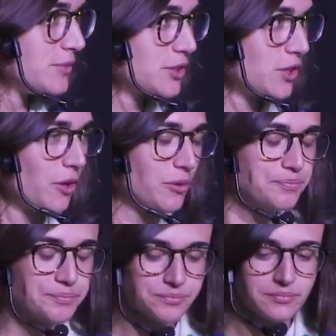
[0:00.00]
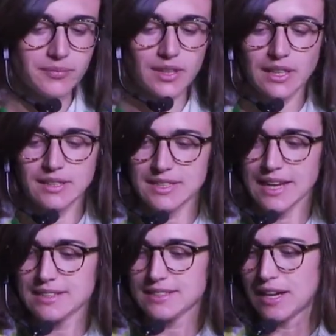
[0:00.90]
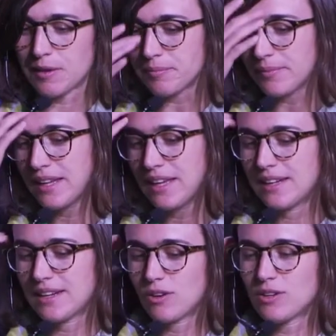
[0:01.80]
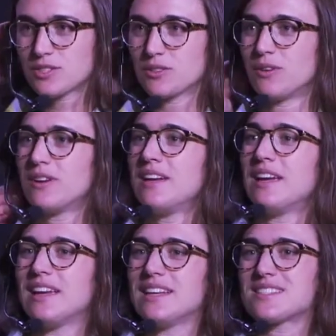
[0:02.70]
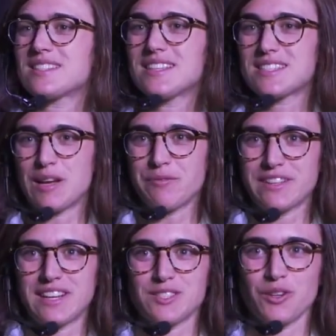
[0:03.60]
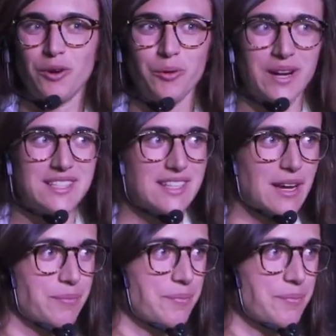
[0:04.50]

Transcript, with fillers: So that that also is something that is always